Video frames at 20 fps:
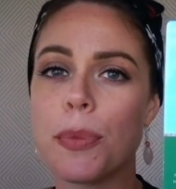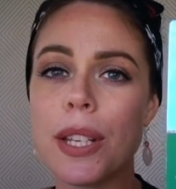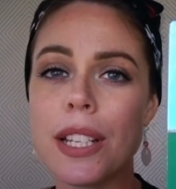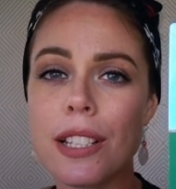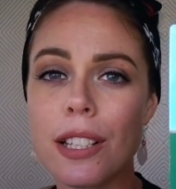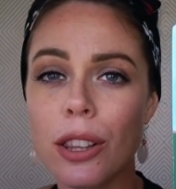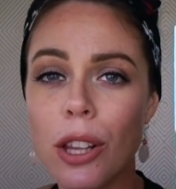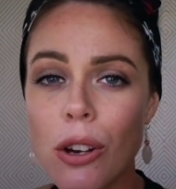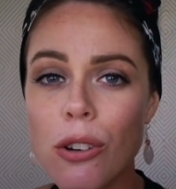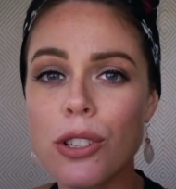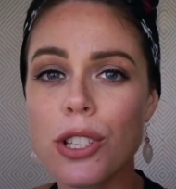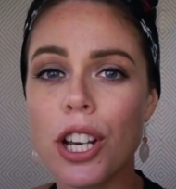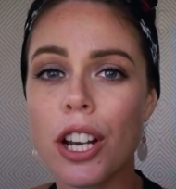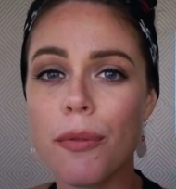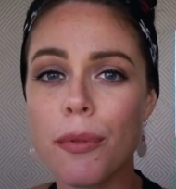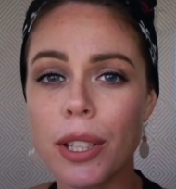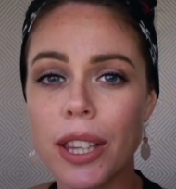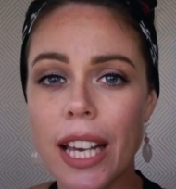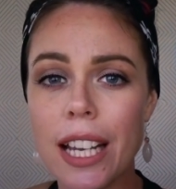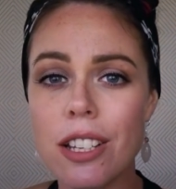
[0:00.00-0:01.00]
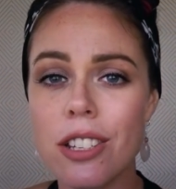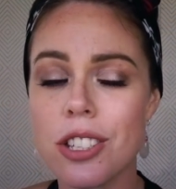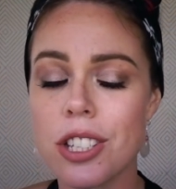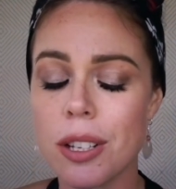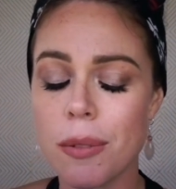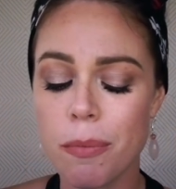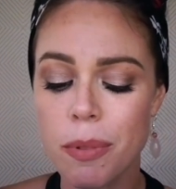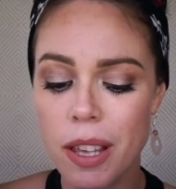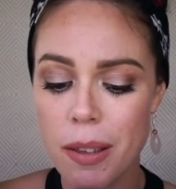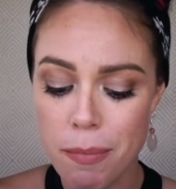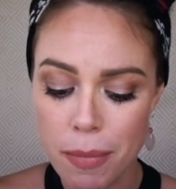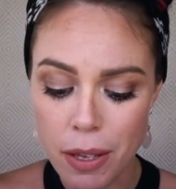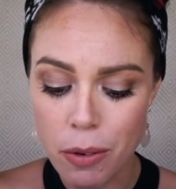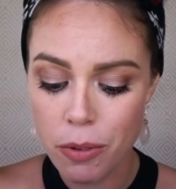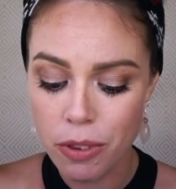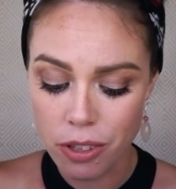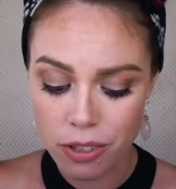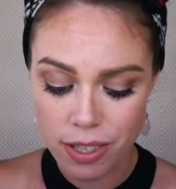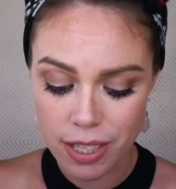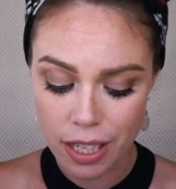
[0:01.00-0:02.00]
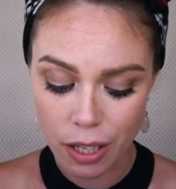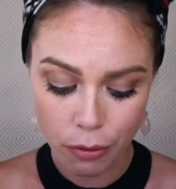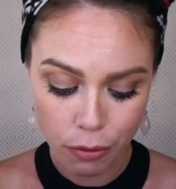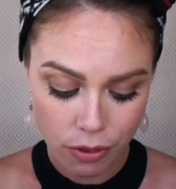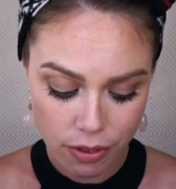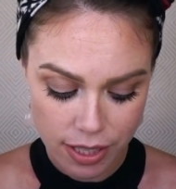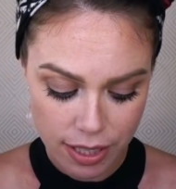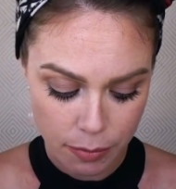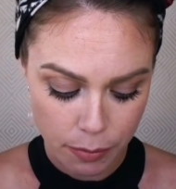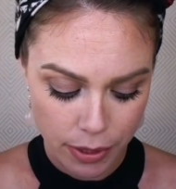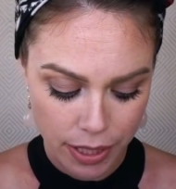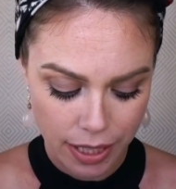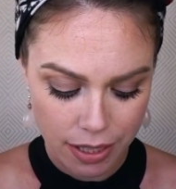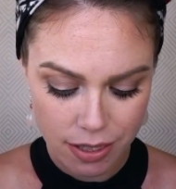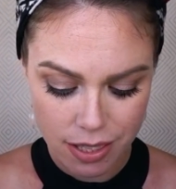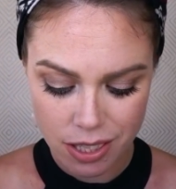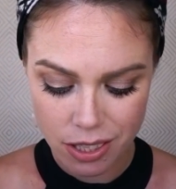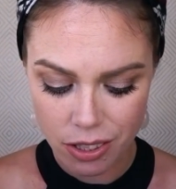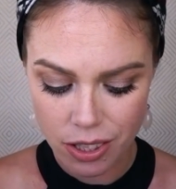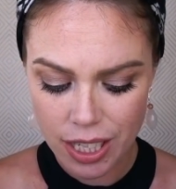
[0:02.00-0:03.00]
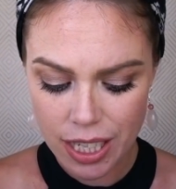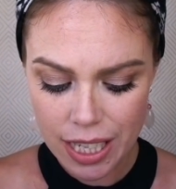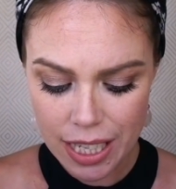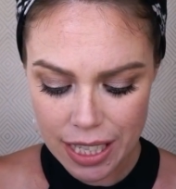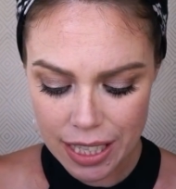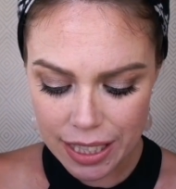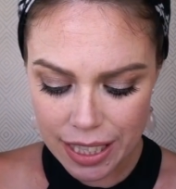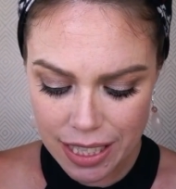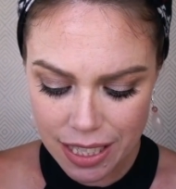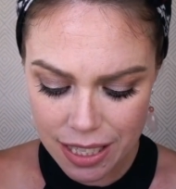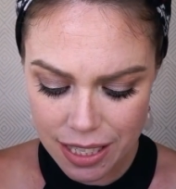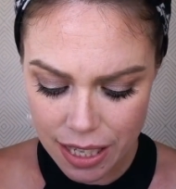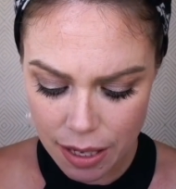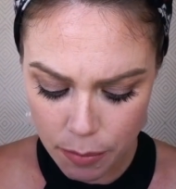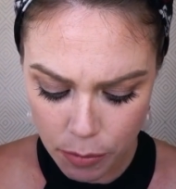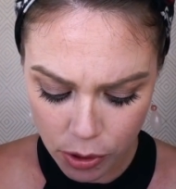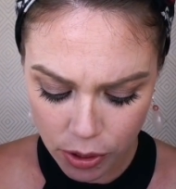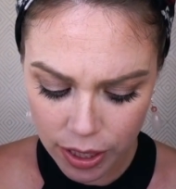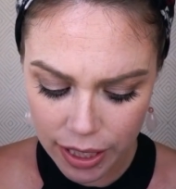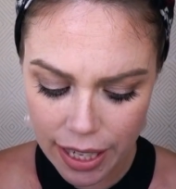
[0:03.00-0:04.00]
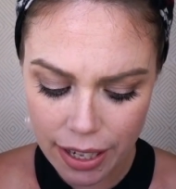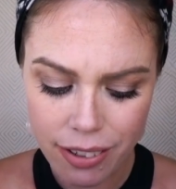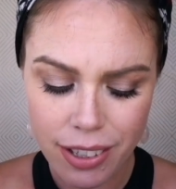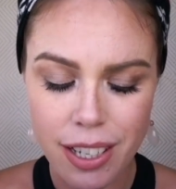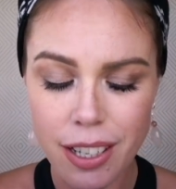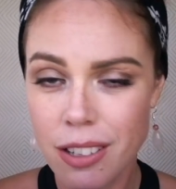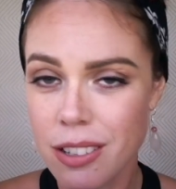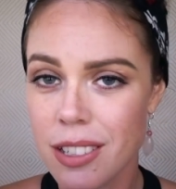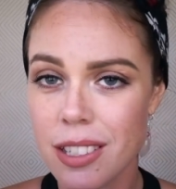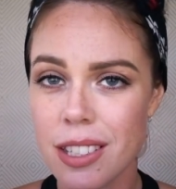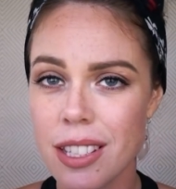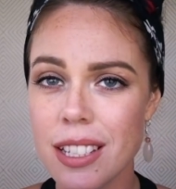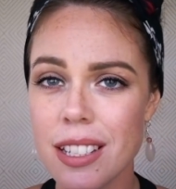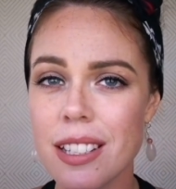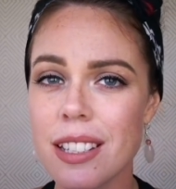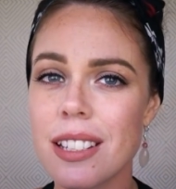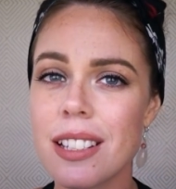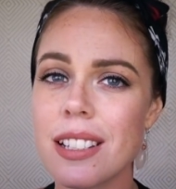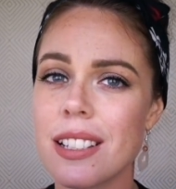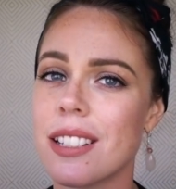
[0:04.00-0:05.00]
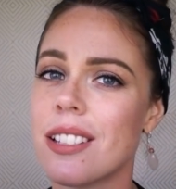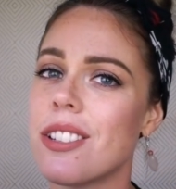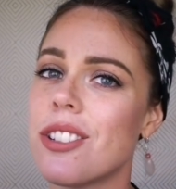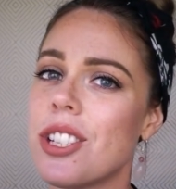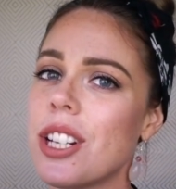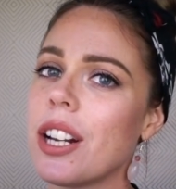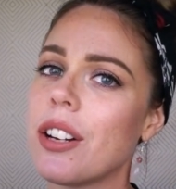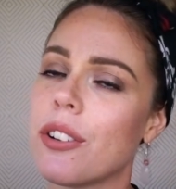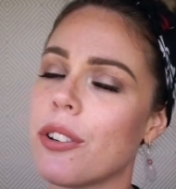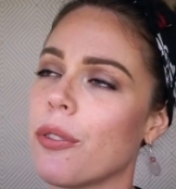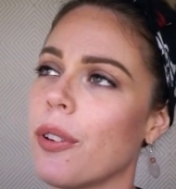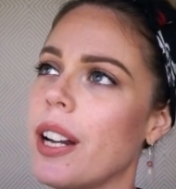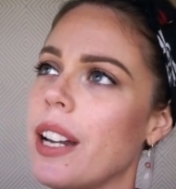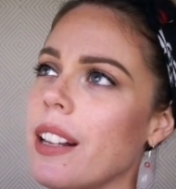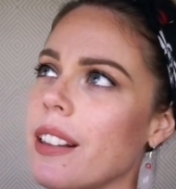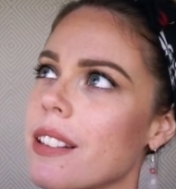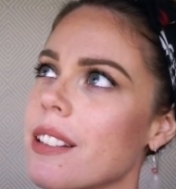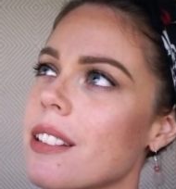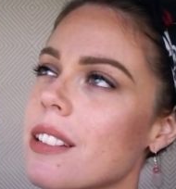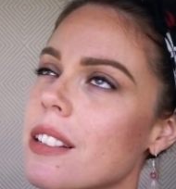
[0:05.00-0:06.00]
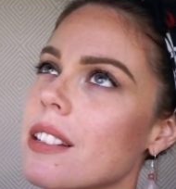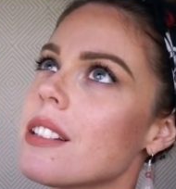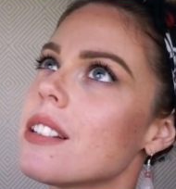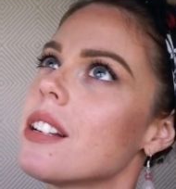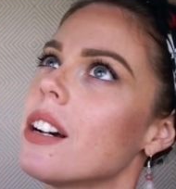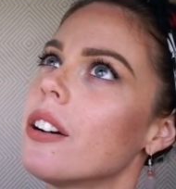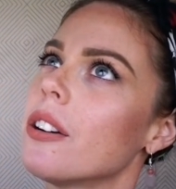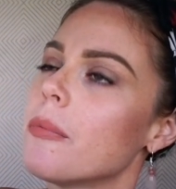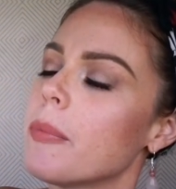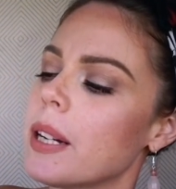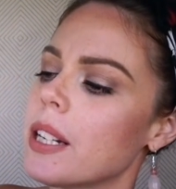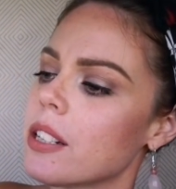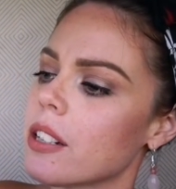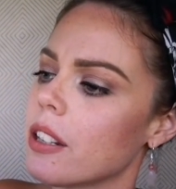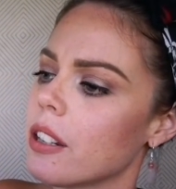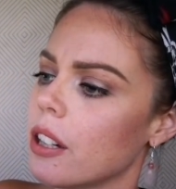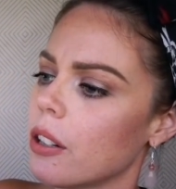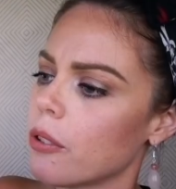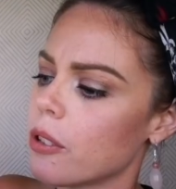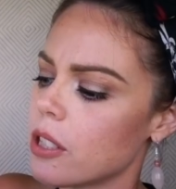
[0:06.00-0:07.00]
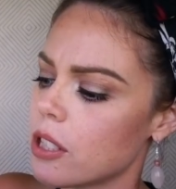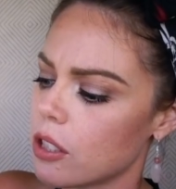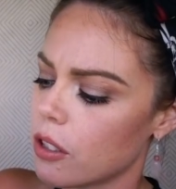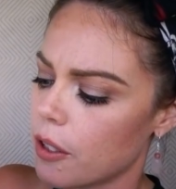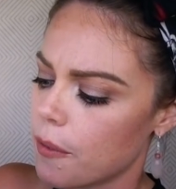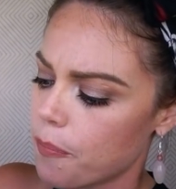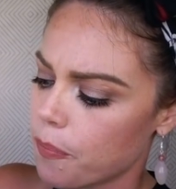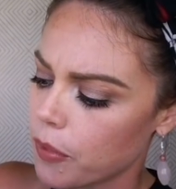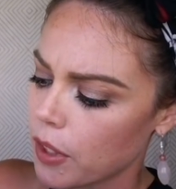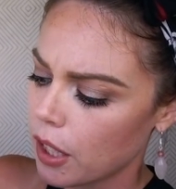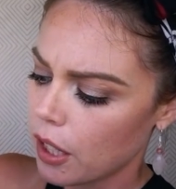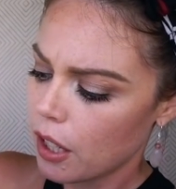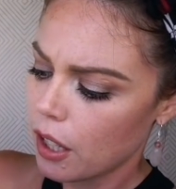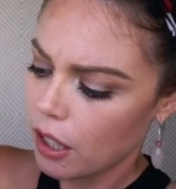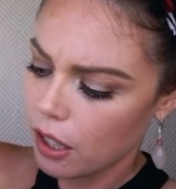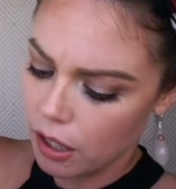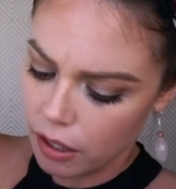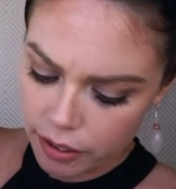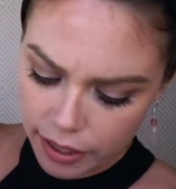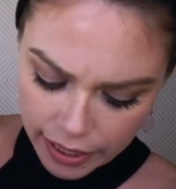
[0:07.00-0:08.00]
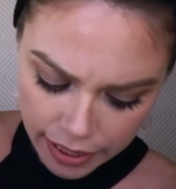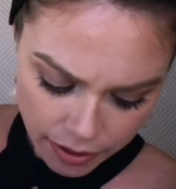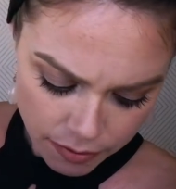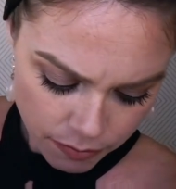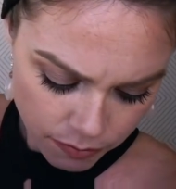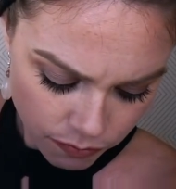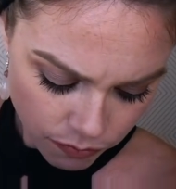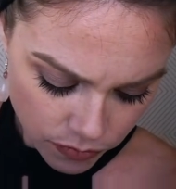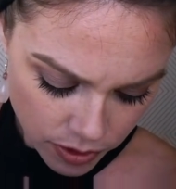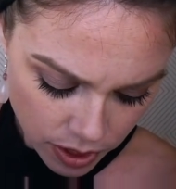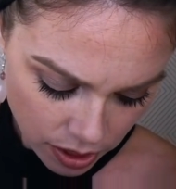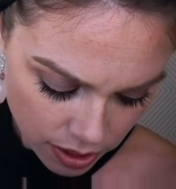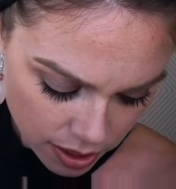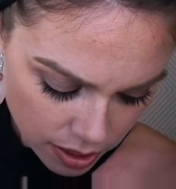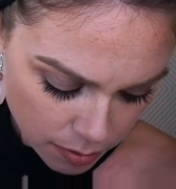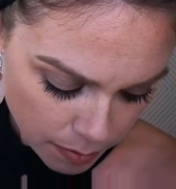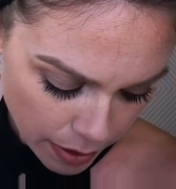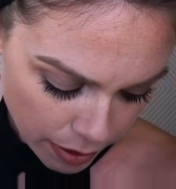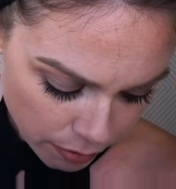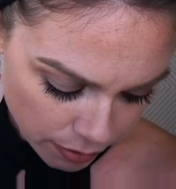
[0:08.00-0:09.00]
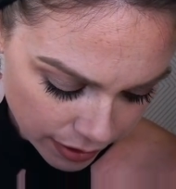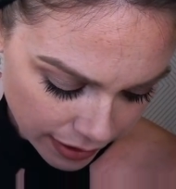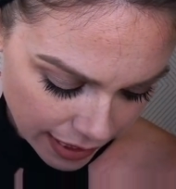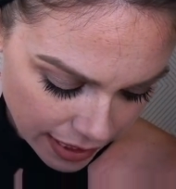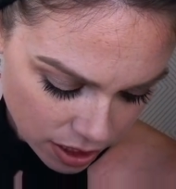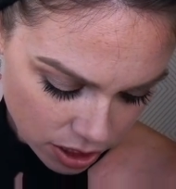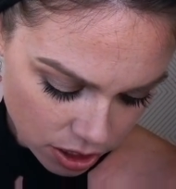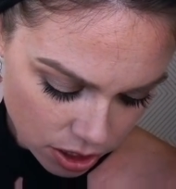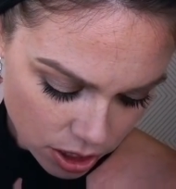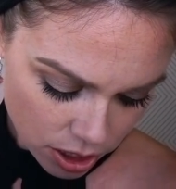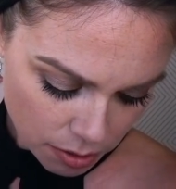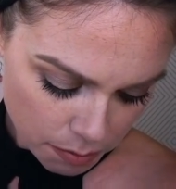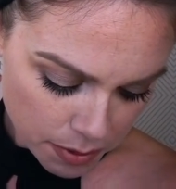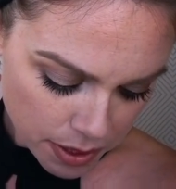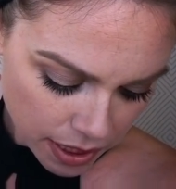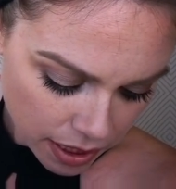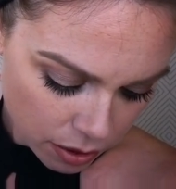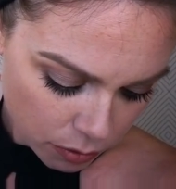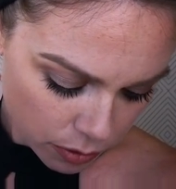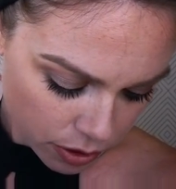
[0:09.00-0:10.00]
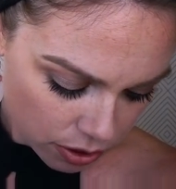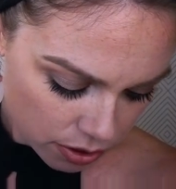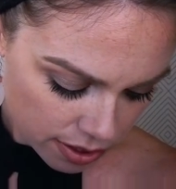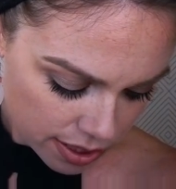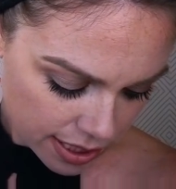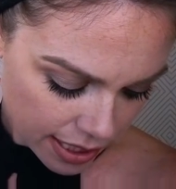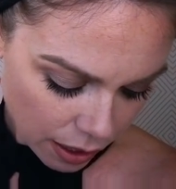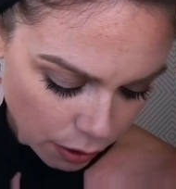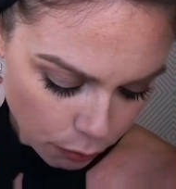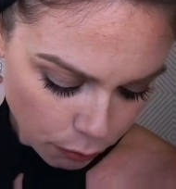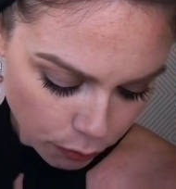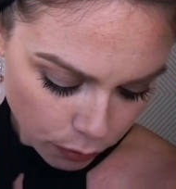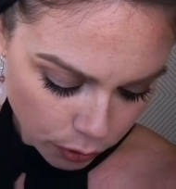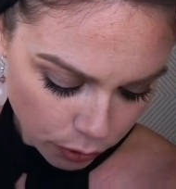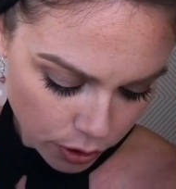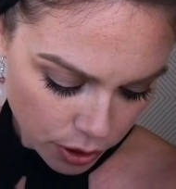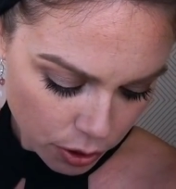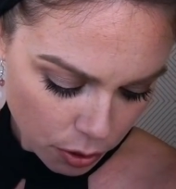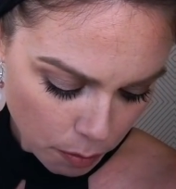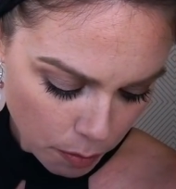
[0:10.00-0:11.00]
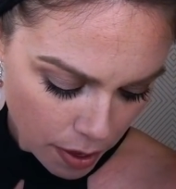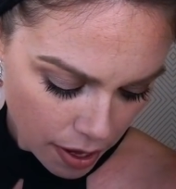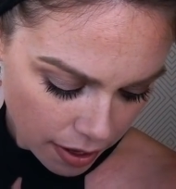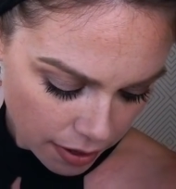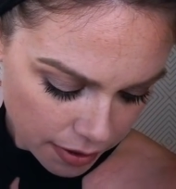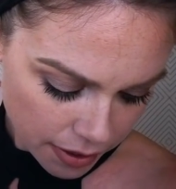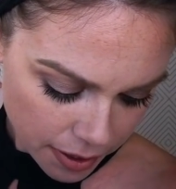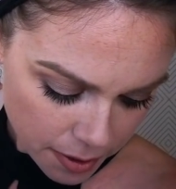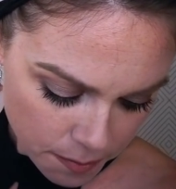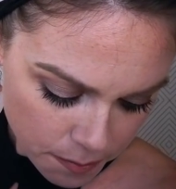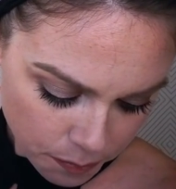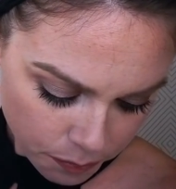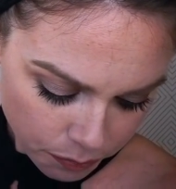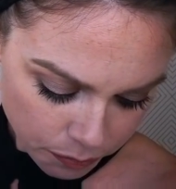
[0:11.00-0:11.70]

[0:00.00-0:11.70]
This long-term relationship can be with yourself or someone else. So let's just get more clarity because this is a general reading. There's so much can go into it. Okay, so this is about relationships either with yourself or your partner.